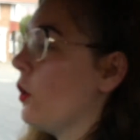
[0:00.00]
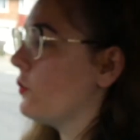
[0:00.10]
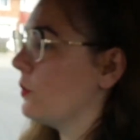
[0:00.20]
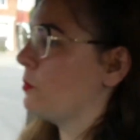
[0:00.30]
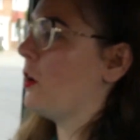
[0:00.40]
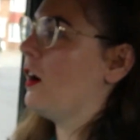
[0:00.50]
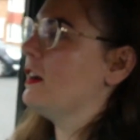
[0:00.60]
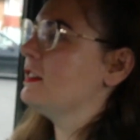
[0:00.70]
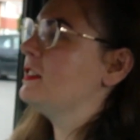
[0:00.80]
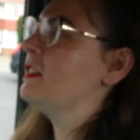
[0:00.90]

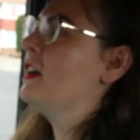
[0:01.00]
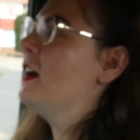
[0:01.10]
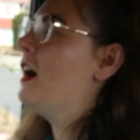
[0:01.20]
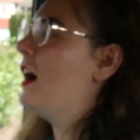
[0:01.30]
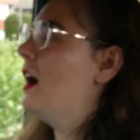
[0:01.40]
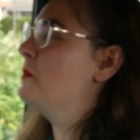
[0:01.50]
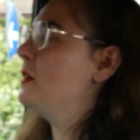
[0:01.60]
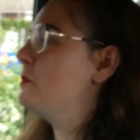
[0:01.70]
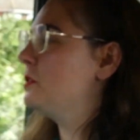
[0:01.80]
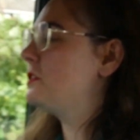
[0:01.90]
surprised. It
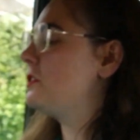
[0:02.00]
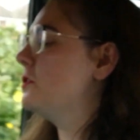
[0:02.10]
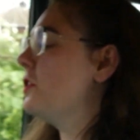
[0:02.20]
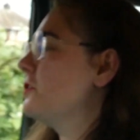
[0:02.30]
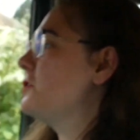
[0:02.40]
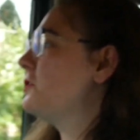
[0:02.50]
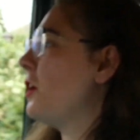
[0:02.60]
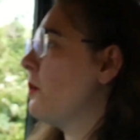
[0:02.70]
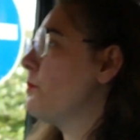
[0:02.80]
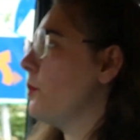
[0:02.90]
was
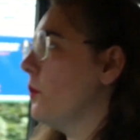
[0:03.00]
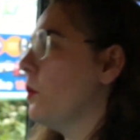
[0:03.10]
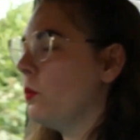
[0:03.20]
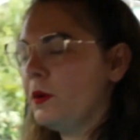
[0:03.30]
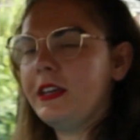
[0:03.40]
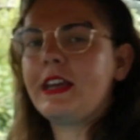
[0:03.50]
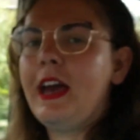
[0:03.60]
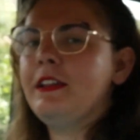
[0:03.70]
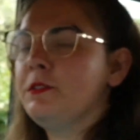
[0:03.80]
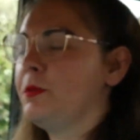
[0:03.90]
non-stop all
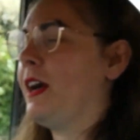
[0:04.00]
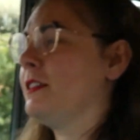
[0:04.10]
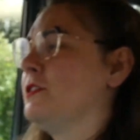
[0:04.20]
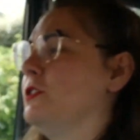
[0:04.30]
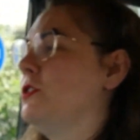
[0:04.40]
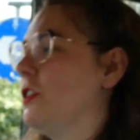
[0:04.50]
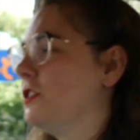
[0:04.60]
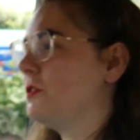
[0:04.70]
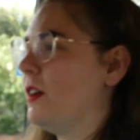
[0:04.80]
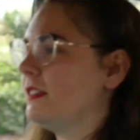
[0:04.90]
weekend. We had such a
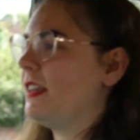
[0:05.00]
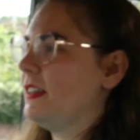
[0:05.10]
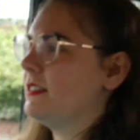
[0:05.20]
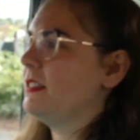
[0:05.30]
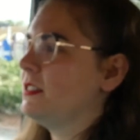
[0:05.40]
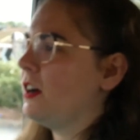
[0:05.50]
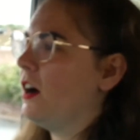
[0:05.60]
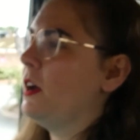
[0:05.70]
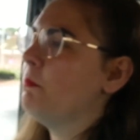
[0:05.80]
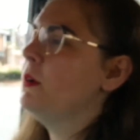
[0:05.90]
fantastic
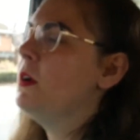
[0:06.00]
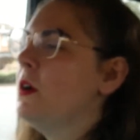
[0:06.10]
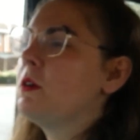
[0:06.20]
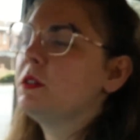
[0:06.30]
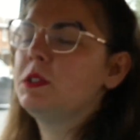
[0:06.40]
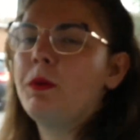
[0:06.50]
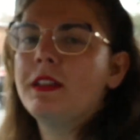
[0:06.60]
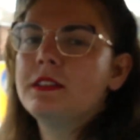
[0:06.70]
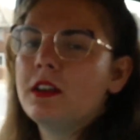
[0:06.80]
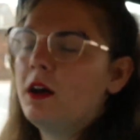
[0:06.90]
time. We
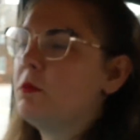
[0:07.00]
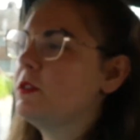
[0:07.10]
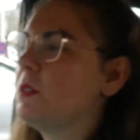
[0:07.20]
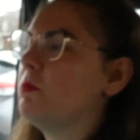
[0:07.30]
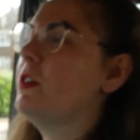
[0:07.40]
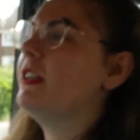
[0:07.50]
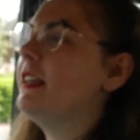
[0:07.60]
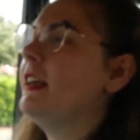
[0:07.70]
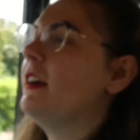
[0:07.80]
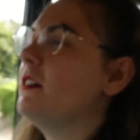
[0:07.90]
spent time with some really
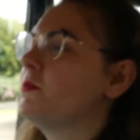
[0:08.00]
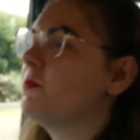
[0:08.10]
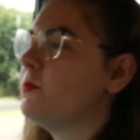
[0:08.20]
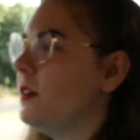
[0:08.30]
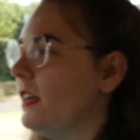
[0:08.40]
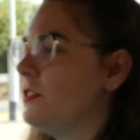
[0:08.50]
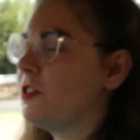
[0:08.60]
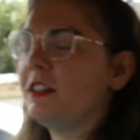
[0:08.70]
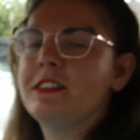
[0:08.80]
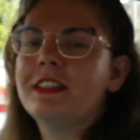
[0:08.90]

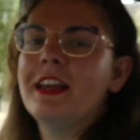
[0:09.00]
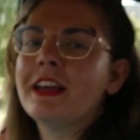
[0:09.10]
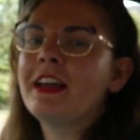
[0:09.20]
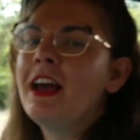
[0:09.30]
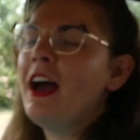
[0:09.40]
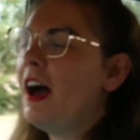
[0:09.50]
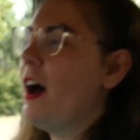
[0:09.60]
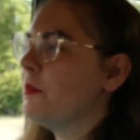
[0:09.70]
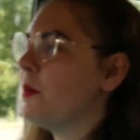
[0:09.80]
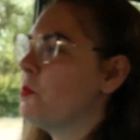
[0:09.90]
interesting
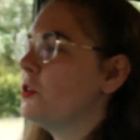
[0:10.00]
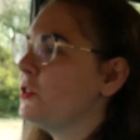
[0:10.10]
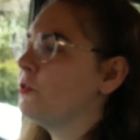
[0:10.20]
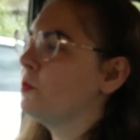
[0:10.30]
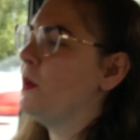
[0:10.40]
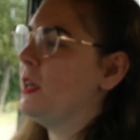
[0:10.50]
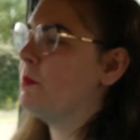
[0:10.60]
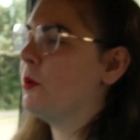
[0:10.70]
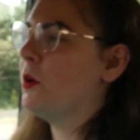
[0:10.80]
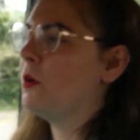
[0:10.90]
and wonderful
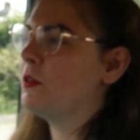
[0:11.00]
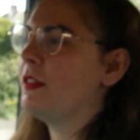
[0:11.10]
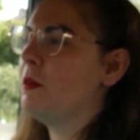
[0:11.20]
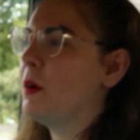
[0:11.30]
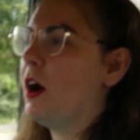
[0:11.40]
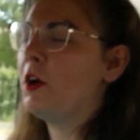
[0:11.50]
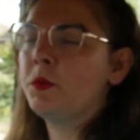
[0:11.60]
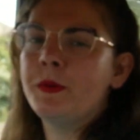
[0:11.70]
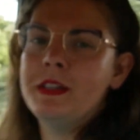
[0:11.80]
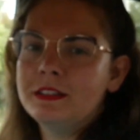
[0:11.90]
people that we're
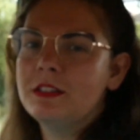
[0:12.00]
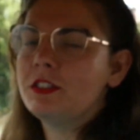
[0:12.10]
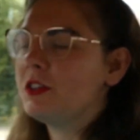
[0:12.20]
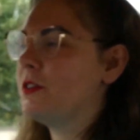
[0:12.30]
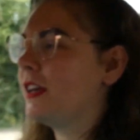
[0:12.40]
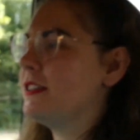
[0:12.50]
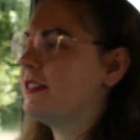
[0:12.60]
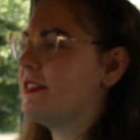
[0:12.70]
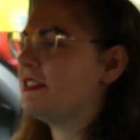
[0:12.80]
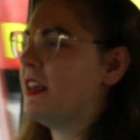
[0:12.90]
hoping to get to
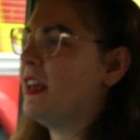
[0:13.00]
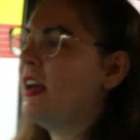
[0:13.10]
see